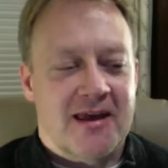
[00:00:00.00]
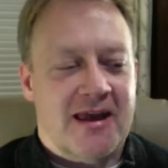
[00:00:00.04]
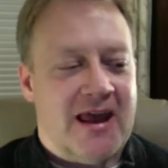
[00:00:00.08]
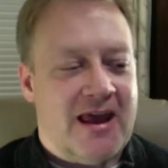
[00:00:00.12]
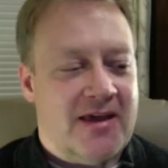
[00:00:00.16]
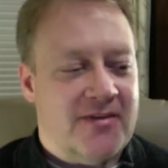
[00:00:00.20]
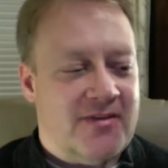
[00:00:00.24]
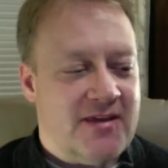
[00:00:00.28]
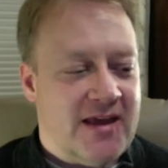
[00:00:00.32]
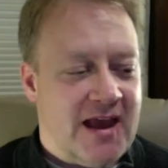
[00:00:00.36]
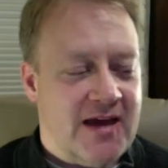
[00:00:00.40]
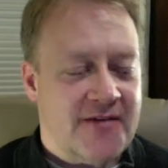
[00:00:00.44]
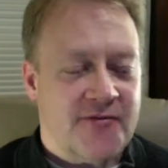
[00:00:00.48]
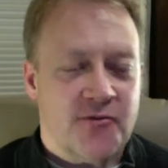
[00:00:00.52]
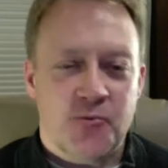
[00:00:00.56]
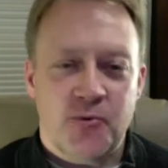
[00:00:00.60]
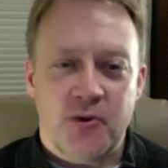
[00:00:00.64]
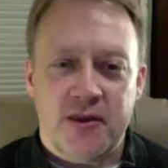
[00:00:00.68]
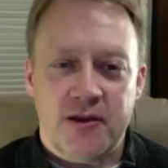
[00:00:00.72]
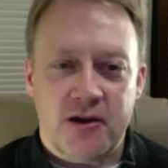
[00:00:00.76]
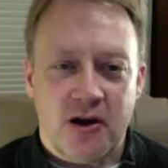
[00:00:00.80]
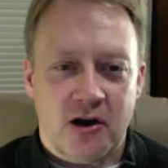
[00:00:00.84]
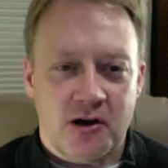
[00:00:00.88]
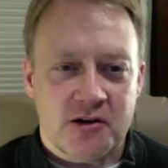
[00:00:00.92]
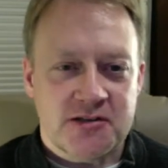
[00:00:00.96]
and they have a
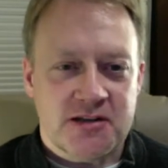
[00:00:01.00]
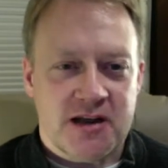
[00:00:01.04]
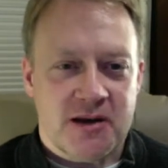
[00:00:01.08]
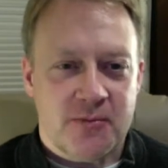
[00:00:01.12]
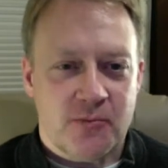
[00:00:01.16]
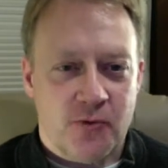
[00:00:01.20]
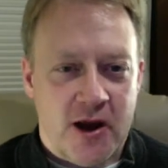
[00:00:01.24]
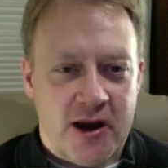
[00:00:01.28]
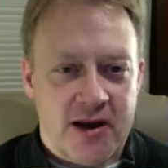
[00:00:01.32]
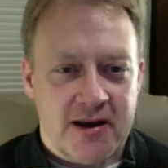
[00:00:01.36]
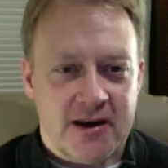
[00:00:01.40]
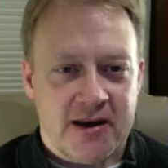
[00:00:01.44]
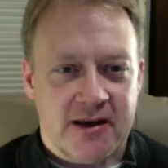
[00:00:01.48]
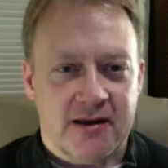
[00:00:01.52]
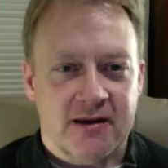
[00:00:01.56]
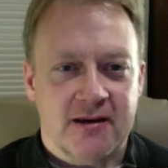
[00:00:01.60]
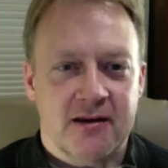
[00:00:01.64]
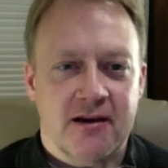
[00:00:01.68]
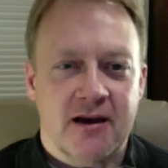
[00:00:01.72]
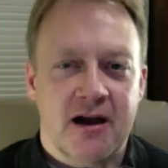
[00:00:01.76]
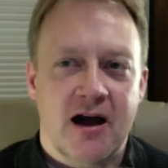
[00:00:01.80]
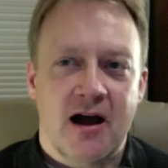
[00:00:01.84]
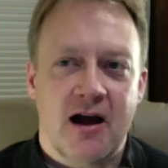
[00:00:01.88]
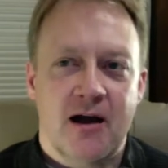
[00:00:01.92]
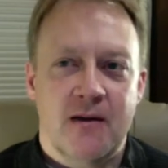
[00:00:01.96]
really hard time writing.
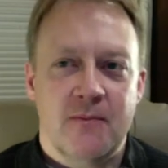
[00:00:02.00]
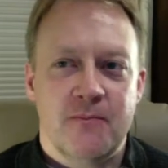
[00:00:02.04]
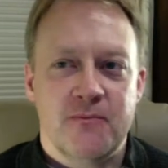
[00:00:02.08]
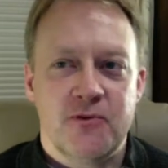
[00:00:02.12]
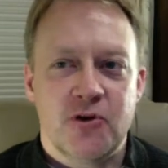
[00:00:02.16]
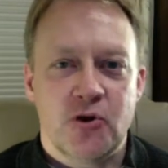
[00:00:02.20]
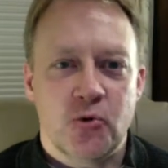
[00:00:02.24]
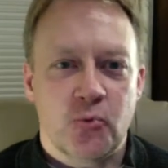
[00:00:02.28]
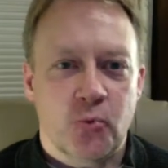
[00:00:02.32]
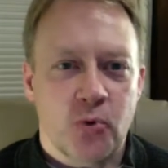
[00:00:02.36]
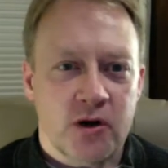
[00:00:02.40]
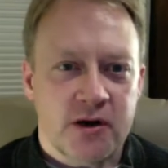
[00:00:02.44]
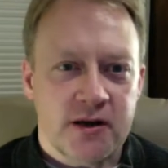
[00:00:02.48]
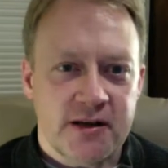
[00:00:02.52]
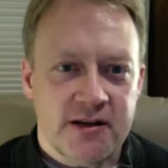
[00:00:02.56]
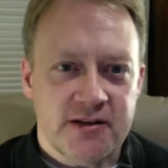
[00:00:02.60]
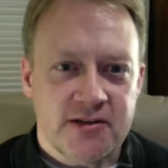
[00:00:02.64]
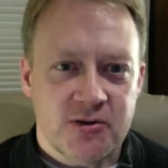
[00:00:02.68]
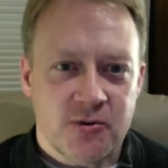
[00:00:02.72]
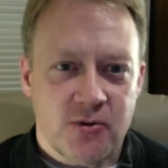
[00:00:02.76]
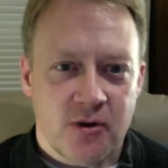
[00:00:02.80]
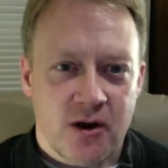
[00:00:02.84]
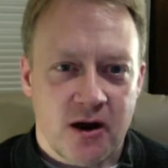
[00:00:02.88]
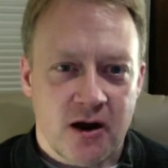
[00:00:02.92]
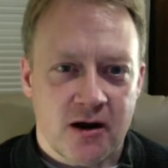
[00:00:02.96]
You're working
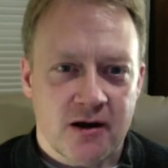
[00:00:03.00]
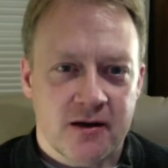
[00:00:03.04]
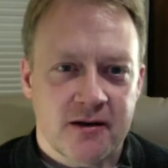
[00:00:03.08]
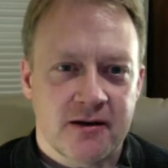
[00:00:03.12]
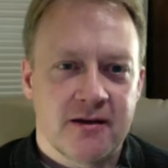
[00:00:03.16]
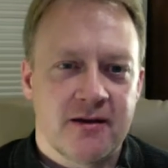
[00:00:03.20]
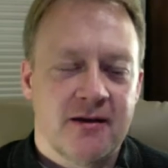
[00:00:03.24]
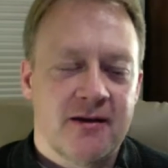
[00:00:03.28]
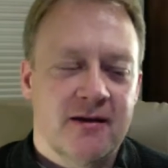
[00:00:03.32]
too hard.